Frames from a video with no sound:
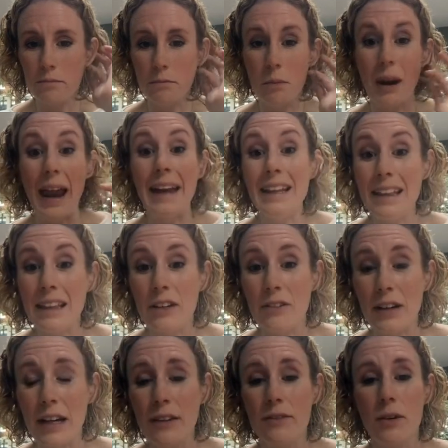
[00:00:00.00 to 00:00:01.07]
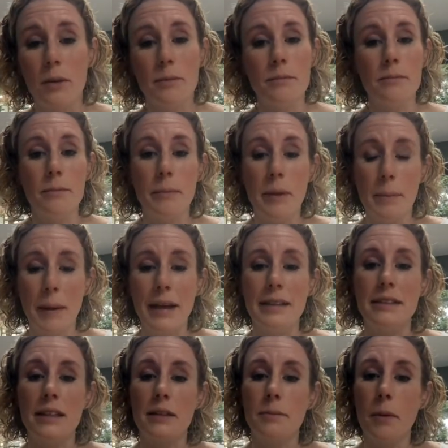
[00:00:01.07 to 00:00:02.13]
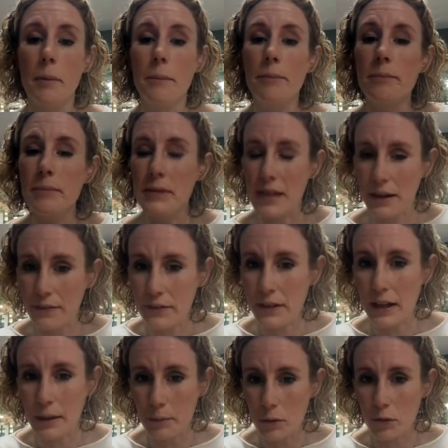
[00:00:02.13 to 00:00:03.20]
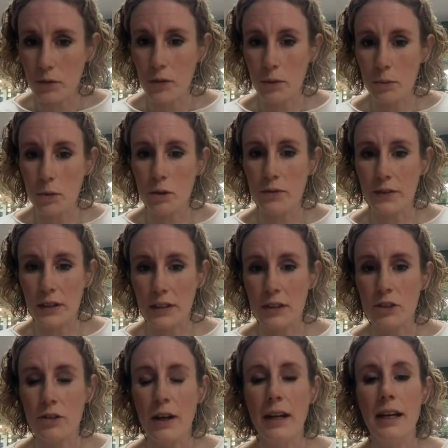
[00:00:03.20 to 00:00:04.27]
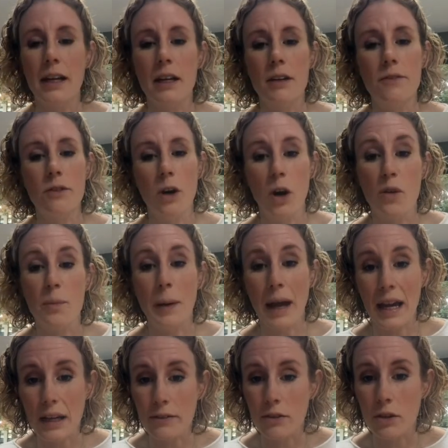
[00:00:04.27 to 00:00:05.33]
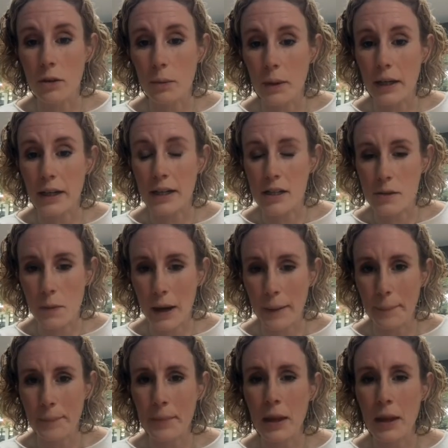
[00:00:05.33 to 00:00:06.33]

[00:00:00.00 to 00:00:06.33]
well, anything really from the basics, but definitely more for the more advanced training and for a lot of behavioural work as well.